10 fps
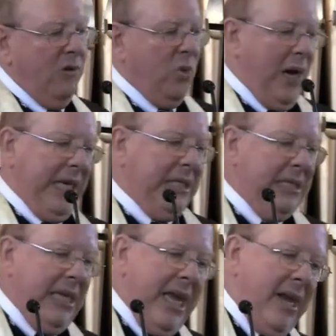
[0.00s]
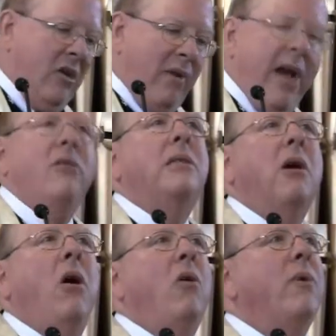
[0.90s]
twice, and crowds
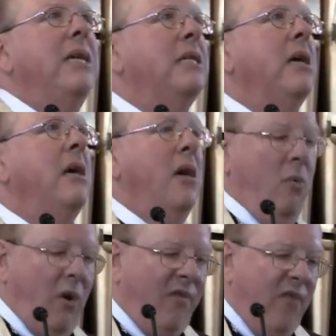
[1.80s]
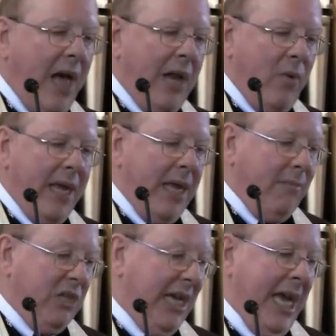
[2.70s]
always were following
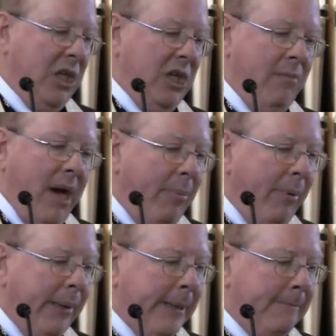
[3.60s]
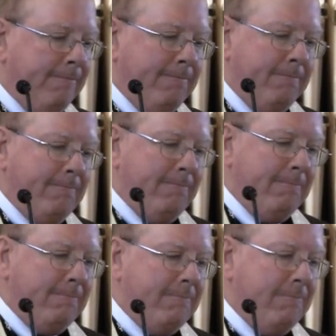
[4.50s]
him to catch him up.
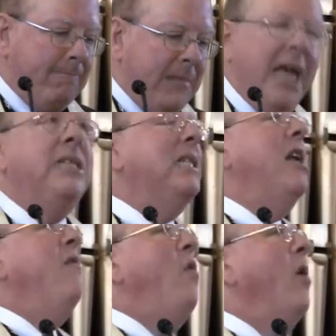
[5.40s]
Instead of